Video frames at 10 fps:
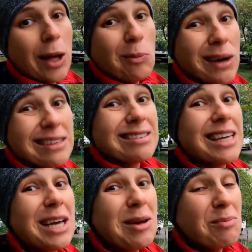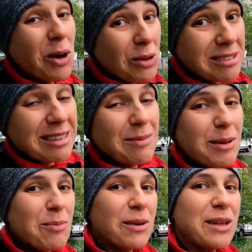but mostly
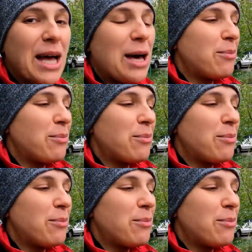people